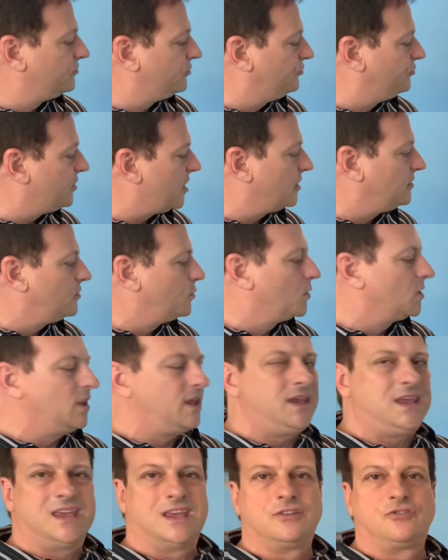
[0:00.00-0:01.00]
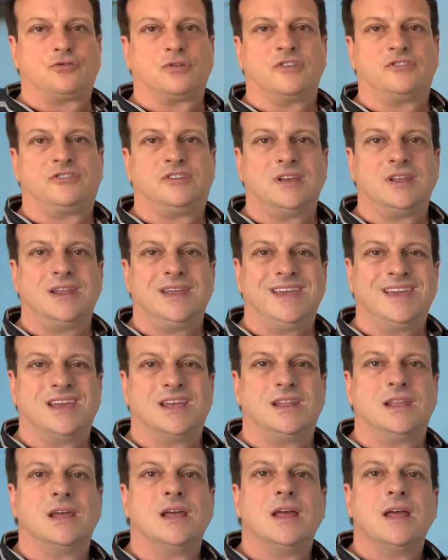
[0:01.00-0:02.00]
genuinely interested
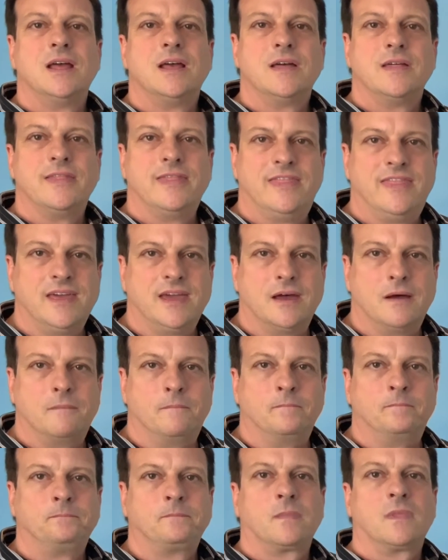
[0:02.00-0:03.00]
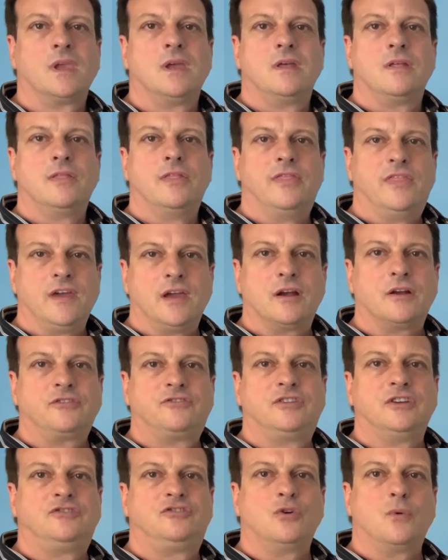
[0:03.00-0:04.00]
in them, their
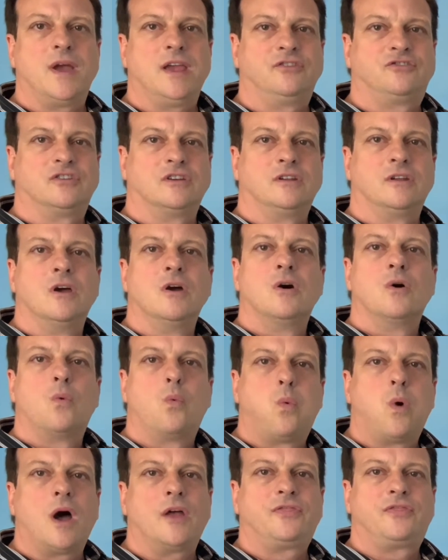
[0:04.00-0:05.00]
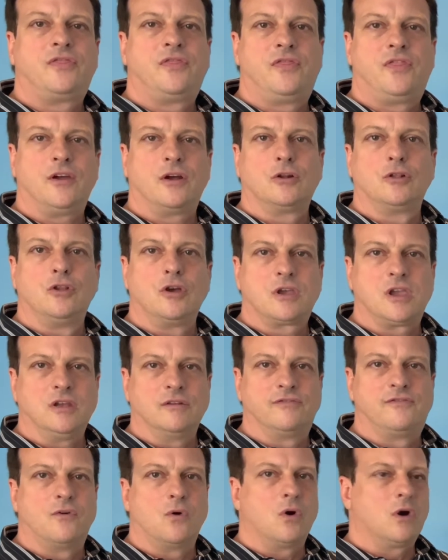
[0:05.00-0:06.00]
situation, what they're looking
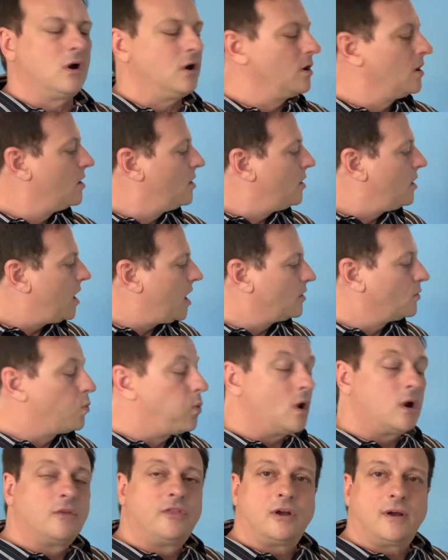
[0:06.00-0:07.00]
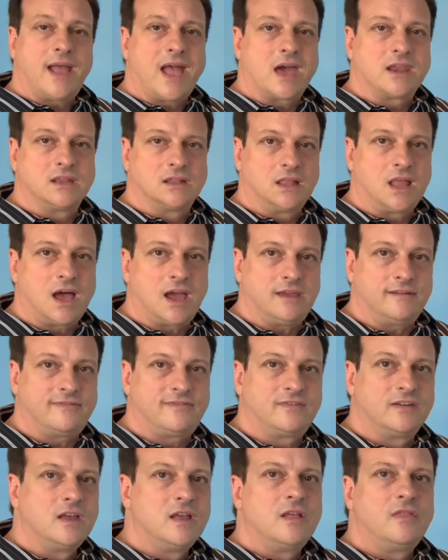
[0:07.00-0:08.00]
for and where they're at in
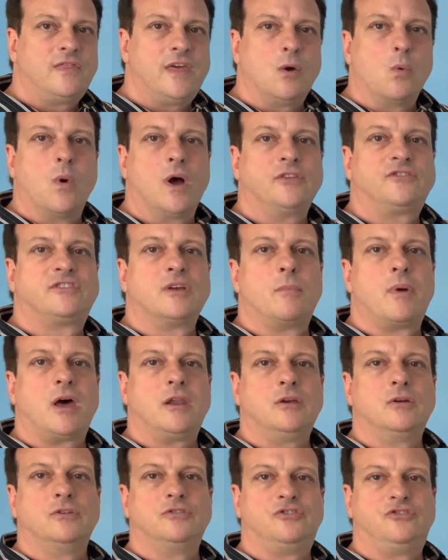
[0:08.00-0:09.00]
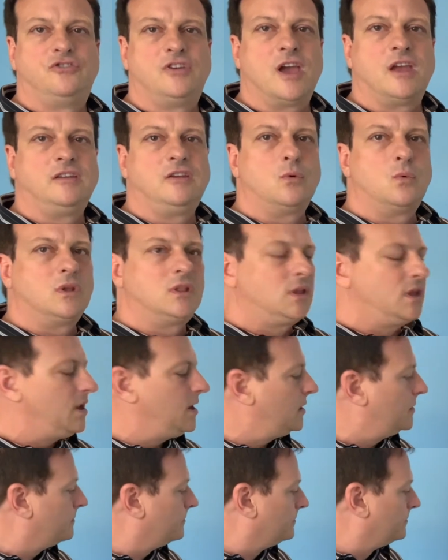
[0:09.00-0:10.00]
life. They want somebody who's
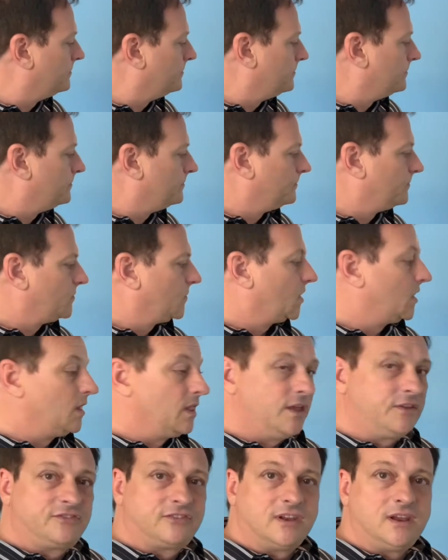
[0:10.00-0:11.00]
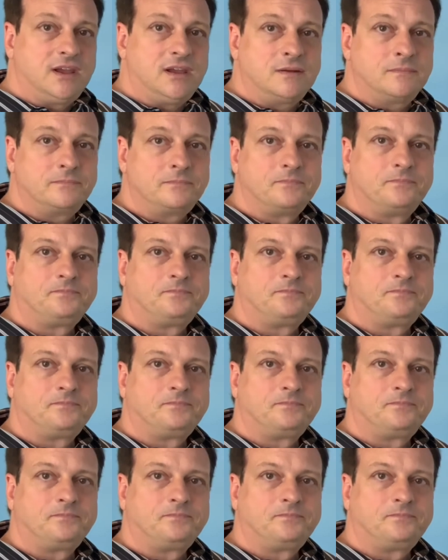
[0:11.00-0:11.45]
genuinely listening